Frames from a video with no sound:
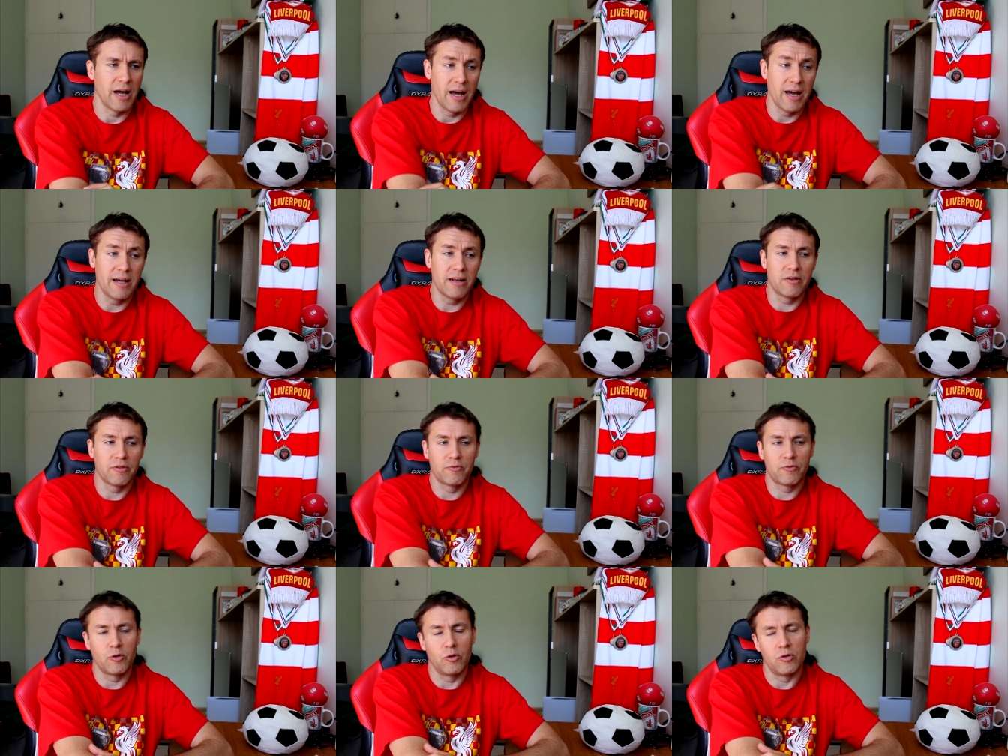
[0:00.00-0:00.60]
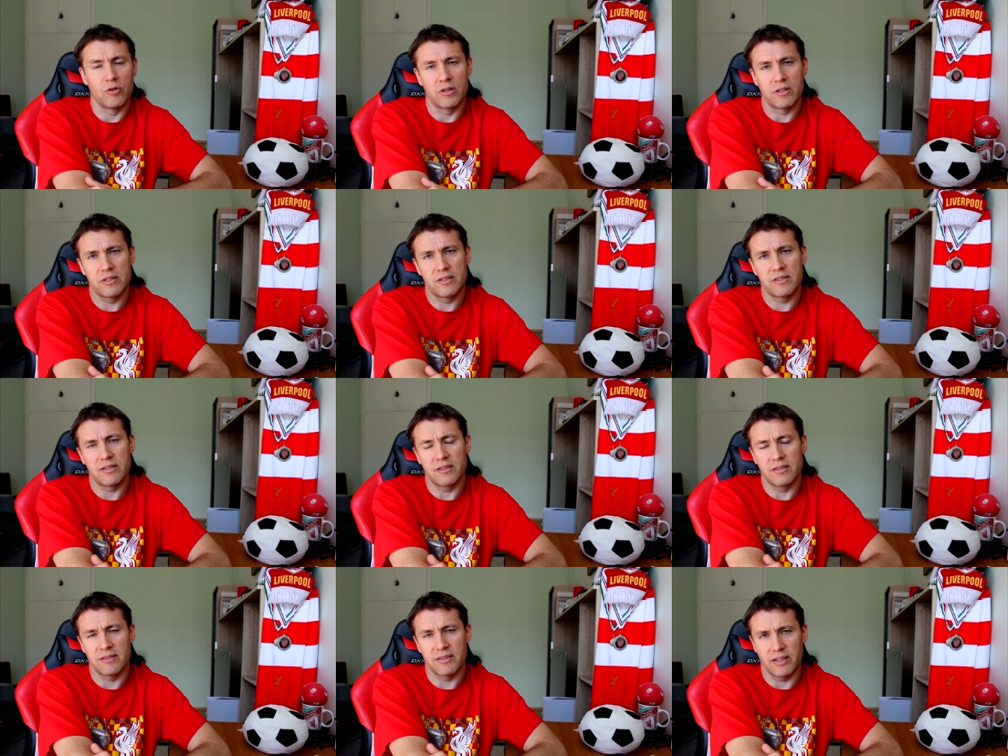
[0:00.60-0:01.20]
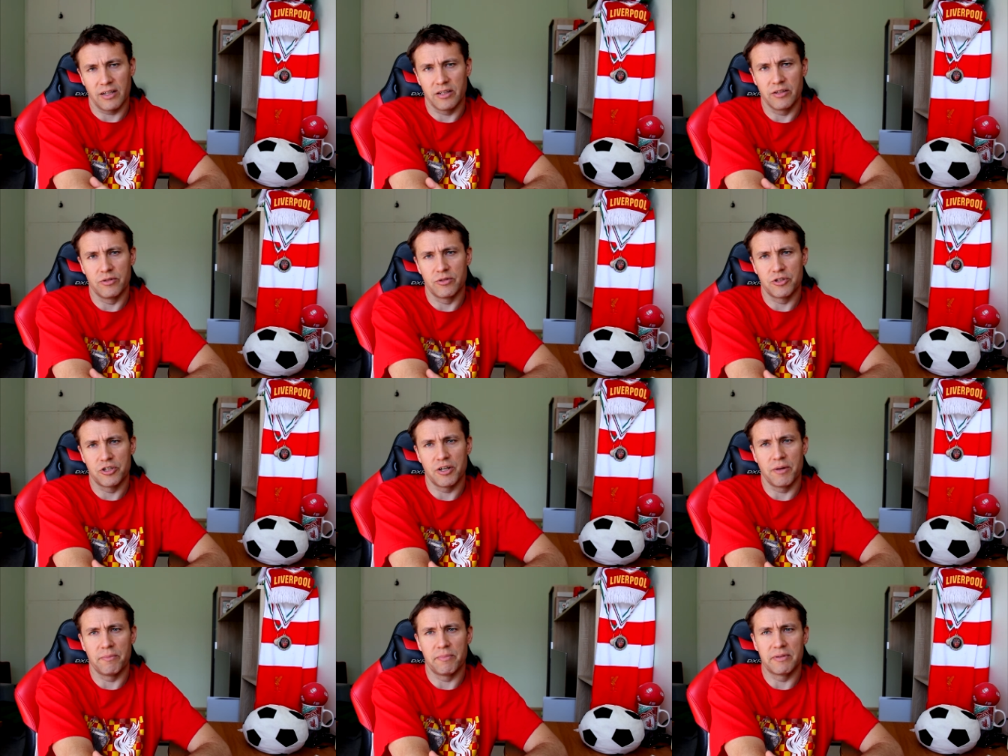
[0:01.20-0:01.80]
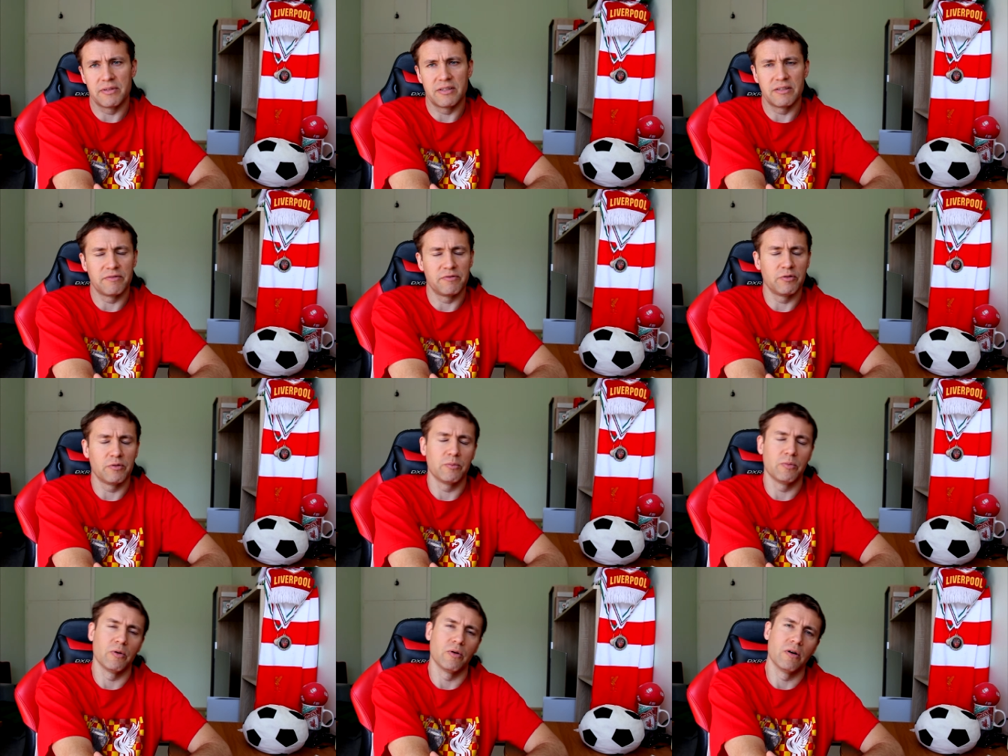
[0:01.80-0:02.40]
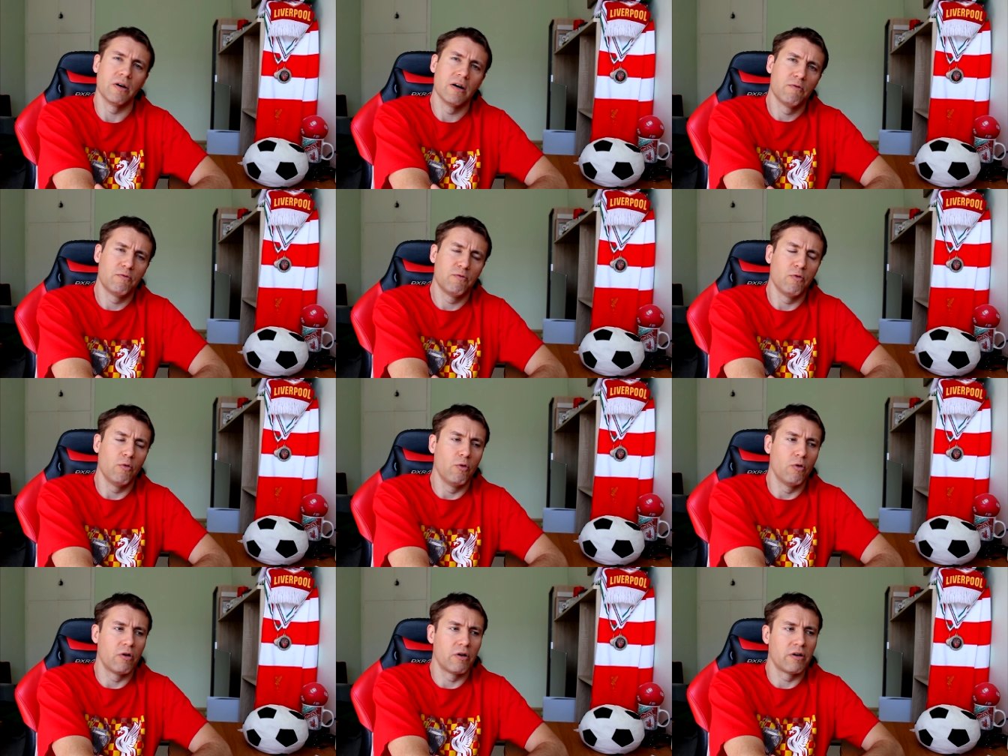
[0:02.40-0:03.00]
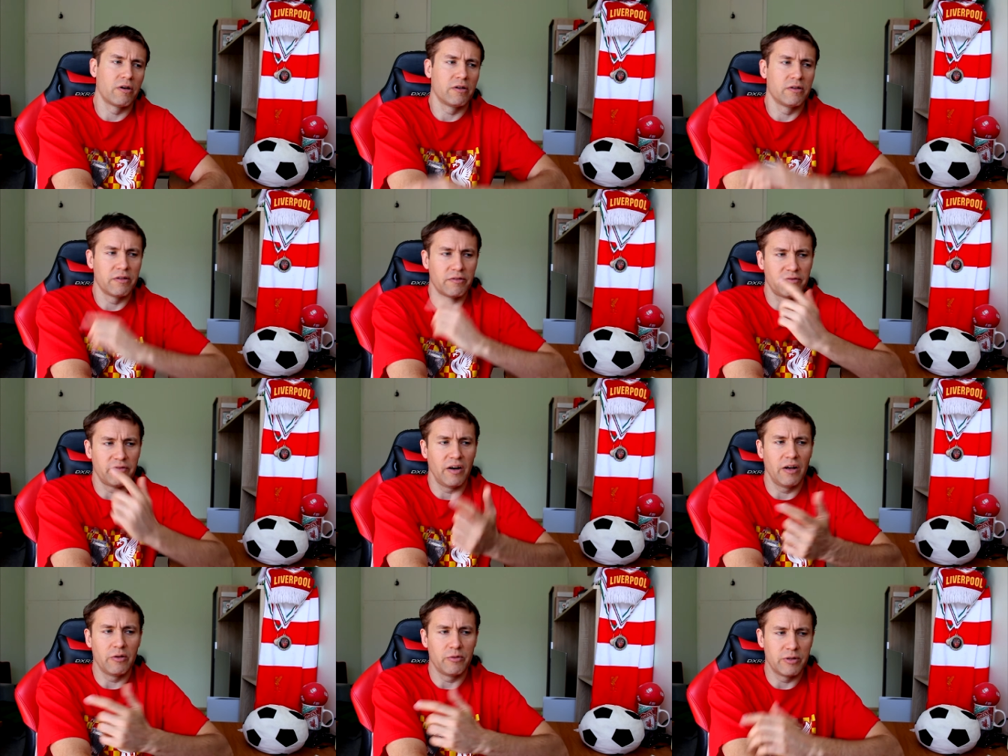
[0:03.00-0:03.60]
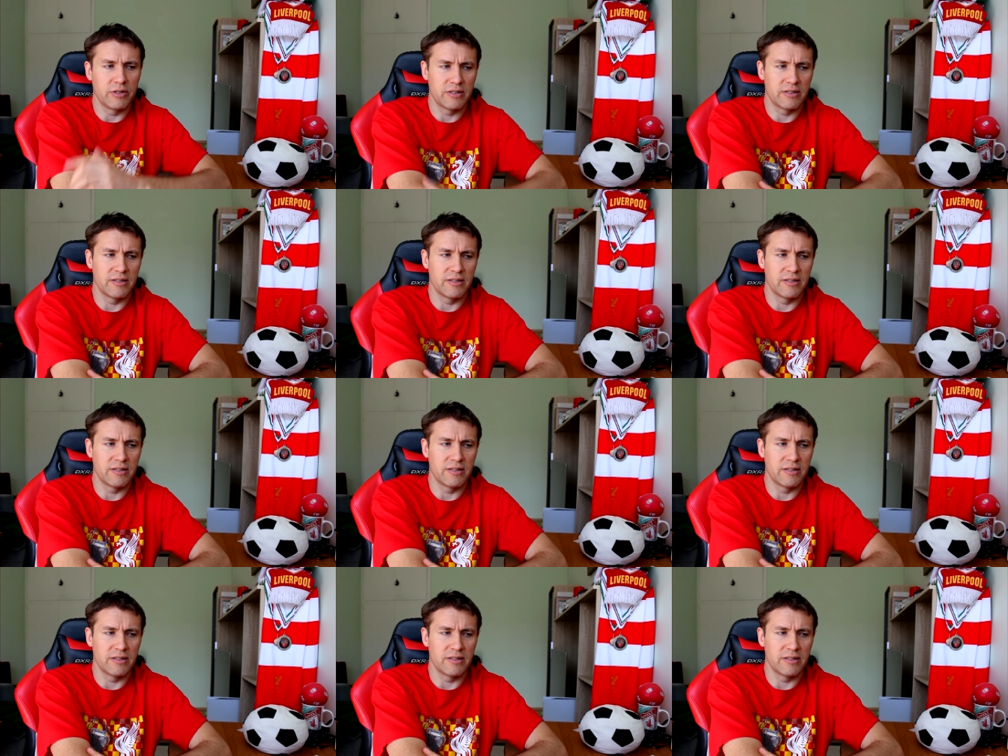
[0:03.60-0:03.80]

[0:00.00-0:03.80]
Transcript: and of course secure Champions League football for the following